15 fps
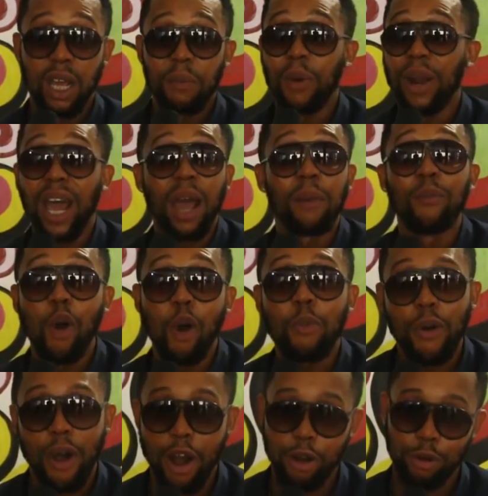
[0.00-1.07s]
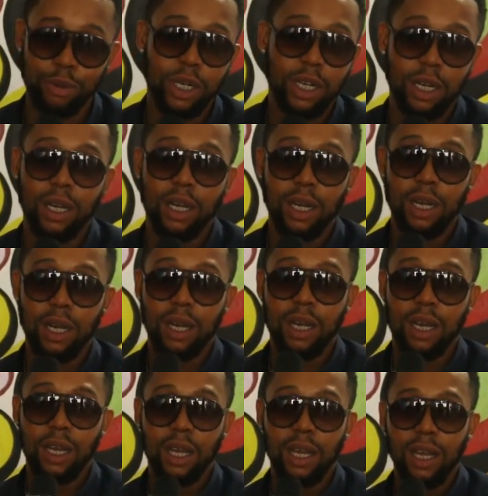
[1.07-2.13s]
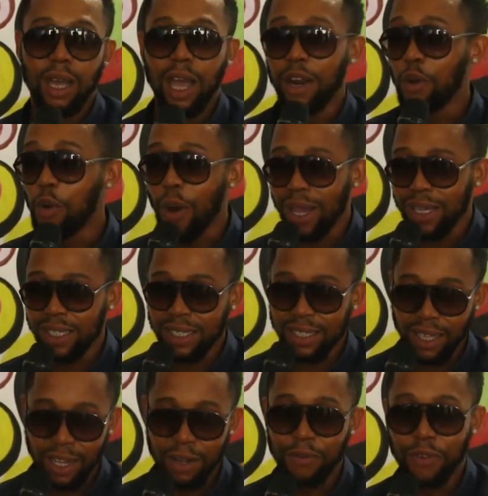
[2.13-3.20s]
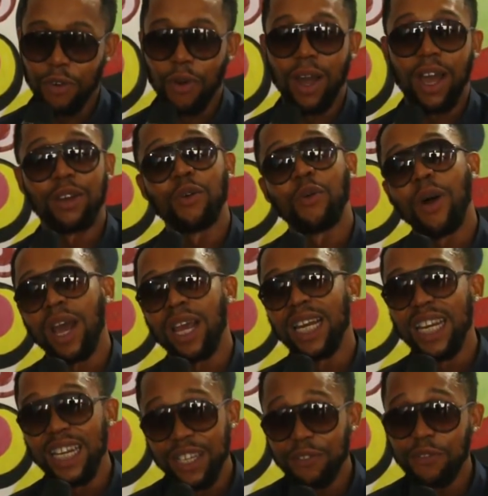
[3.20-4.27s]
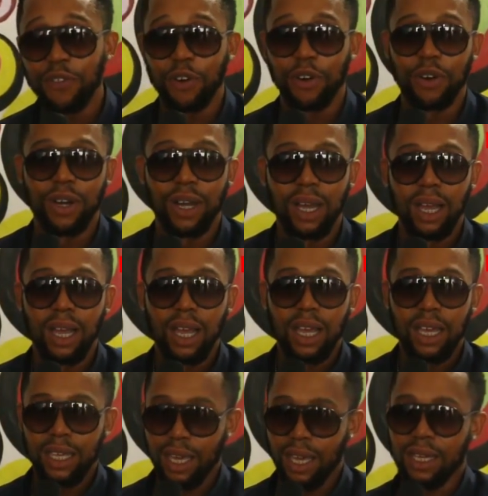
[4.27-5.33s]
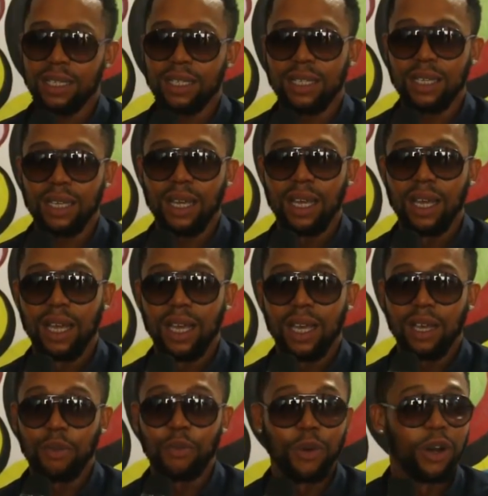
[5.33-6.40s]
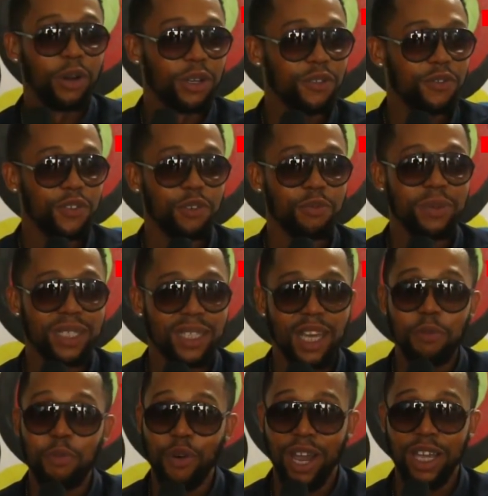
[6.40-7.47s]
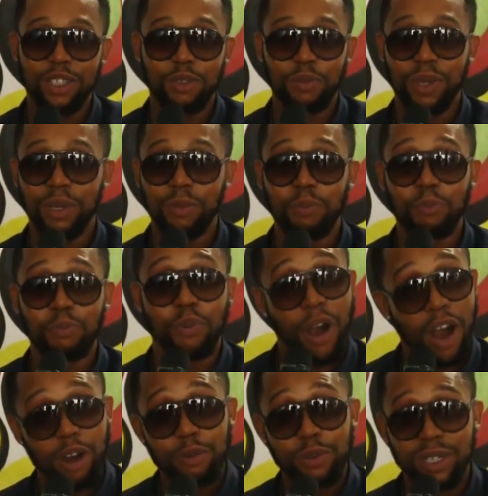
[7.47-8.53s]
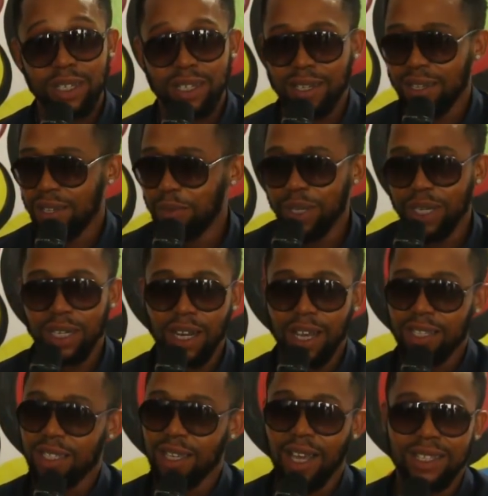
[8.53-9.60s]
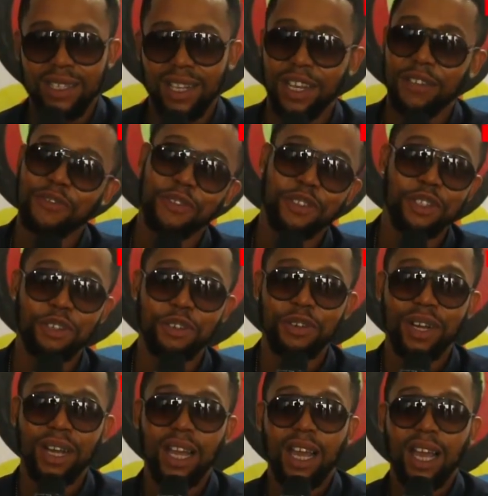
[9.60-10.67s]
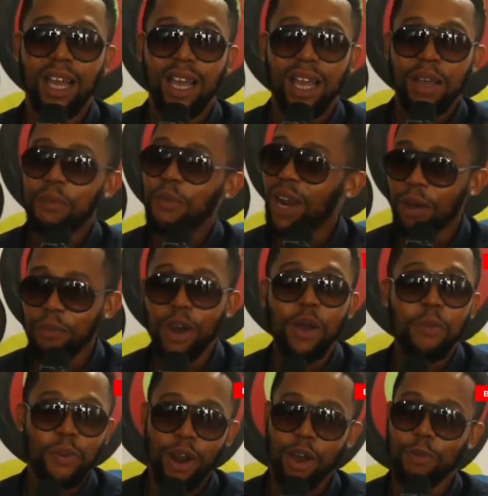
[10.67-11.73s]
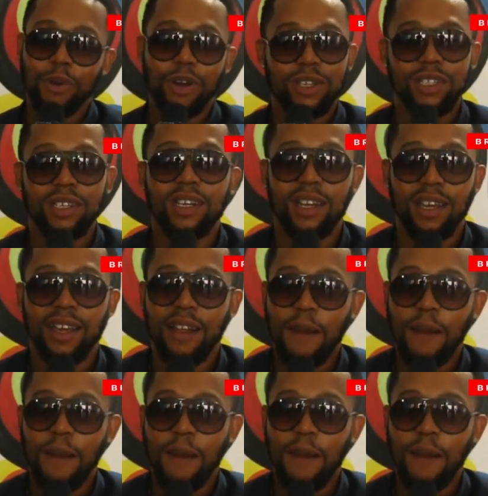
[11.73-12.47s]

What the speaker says: But I am more proud. I know what I stand for. I know what I live for. Yes. Well, if you mistake pride to be proud, I mean, that's left for you. But I'm not a proud person.